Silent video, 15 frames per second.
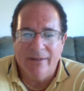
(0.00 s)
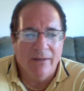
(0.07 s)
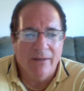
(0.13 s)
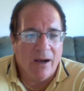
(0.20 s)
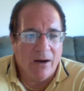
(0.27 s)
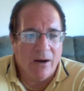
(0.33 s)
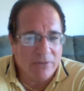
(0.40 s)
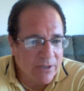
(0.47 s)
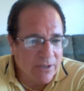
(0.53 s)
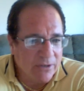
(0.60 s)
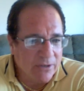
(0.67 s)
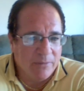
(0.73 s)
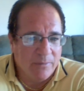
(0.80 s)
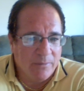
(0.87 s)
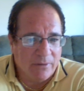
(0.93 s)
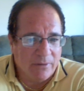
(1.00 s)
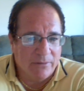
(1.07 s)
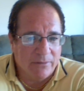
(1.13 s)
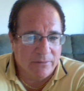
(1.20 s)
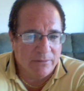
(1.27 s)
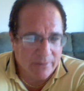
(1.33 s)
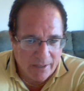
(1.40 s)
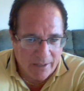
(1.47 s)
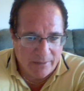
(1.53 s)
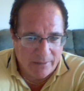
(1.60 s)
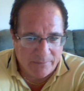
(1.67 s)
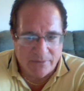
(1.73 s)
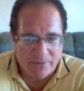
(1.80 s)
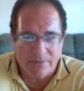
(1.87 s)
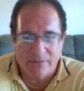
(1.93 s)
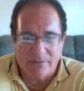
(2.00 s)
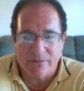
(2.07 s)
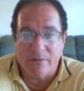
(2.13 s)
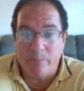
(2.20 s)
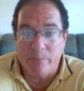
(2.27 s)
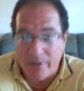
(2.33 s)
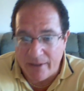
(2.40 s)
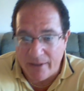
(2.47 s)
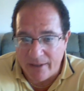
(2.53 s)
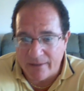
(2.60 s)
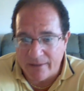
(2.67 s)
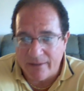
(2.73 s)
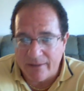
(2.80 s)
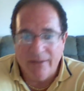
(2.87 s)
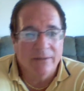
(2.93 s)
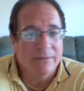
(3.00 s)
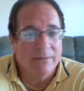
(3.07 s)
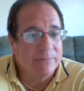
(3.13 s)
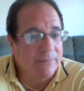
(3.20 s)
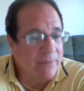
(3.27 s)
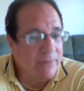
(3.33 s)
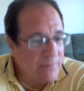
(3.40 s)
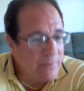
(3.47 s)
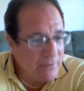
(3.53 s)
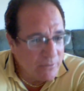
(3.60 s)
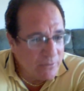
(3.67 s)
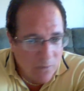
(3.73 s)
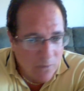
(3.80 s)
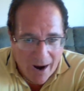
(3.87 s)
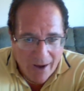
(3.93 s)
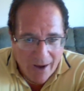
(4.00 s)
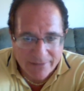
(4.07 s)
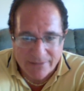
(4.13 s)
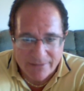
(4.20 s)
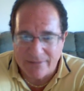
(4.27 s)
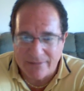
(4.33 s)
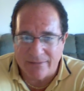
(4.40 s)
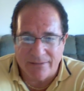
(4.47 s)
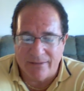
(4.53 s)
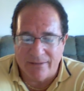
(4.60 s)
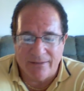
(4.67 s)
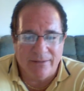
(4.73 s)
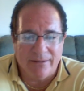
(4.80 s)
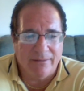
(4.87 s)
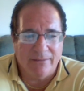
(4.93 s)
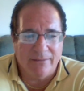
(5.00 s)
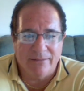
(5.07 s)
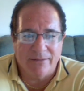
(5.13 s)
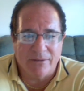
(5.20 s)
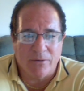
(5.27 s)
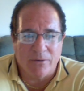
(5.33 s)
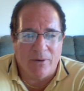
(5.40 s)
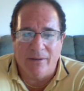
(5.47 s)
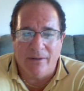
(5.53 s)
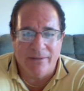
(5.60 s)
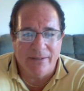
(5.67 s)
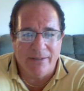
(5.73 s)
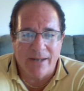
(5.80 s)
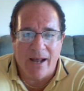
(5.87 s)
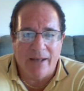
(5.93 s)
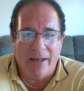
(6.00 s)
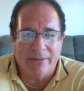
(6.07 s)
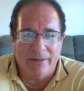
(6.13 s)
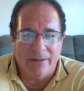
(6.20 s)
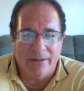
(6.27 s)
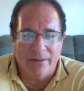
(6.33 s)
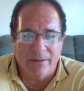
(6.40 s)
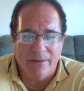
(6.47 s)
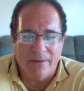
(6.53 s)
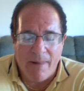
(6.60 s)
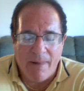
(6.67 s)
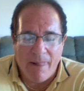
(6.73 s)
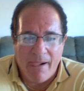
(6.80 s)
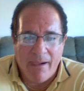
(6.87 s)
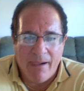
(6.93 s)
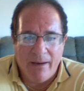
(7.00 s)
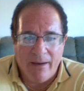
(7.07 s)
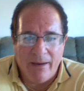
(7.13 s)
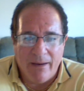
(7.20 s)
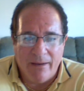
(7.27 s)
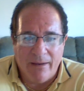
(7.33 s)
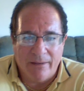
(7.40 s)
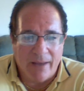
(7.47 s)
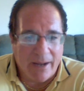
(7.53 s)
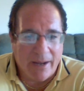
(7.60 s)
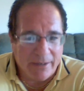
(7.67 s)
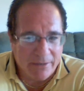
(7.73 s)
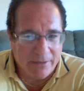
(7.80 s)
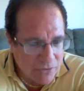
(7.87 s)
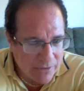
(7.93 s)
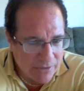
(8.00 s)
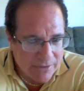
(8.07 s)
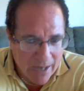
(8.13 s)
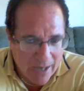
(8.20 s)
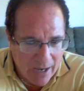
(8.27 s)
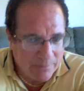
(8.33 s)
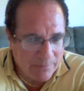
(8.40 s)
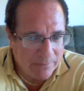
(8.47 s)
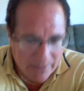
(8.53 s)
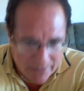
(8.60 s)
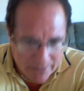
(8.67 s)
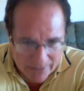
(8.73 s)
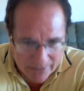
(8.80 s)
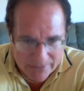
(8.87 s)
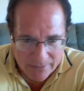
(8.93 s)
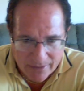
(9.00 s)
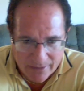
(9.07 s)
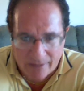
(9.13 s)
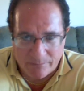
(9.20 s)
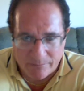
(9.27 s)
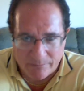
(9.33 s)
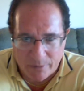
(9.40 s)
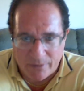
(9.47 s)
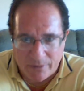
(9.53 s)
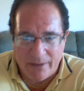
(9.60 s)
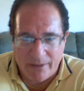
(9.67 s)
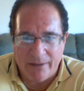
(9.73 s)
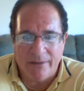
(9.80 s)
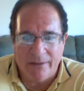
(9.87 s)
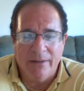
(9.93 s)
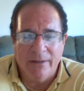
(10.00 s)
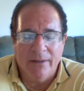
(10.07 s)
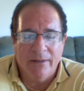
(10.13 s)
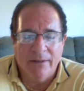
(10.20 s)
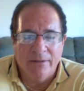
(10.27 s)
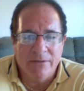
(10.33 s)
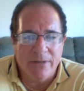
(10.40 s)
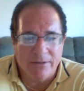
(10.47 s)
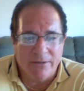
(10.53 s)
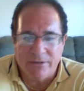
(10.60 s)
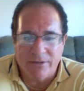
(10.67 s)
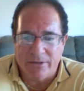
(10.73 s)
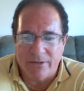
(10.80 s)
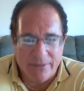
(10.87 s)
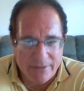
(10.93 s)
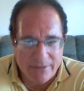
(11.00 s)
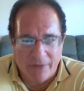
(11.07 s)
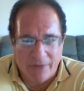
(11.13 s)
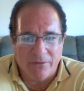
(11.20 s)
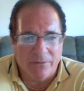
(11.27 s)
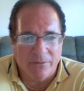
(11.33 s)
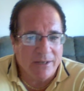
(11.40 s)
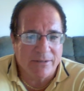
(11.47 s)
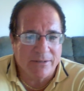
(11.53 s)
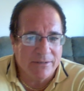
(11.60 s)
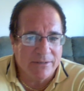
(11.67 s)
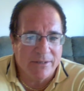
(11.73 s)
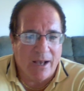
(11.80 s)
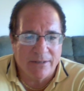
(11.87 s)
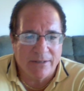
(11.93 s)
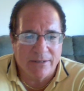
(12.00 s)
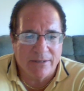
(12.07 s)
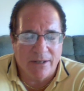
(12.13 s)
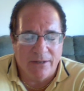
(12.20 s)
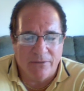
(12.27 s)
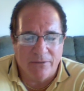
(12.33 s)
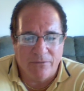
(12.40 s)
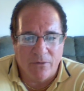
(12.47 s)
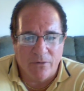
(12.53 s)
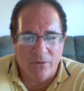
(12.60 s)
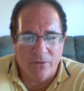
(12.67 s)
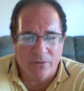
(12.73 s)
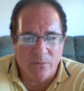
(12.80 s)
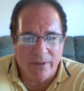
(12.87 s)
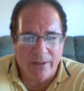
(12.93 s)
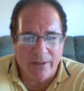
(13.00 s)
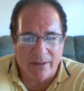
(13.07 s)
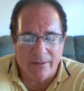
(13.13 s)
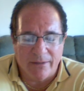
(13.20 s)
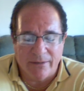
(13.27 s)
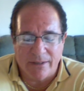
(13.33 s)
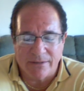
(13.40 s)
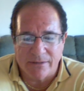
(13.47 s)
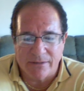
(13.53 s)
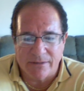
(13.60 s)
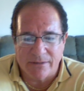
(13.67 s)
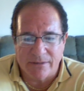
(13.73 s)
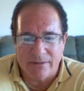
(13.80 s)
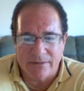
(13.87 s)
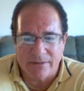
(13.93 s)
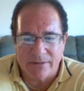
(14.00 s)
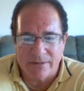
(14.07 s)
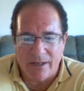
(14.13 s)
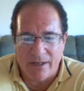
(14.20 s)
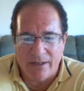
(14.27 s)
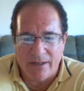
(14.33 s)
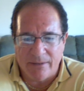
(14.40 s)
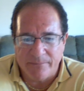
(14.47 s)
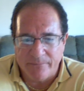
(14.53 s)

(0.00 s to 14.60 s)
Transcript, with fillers: are terrible games to pick to be watched. The, the, the quality's not there, and a lot of injuries happen because they're not playing. They should never rest these guys on the fourth week. I think that's just insane.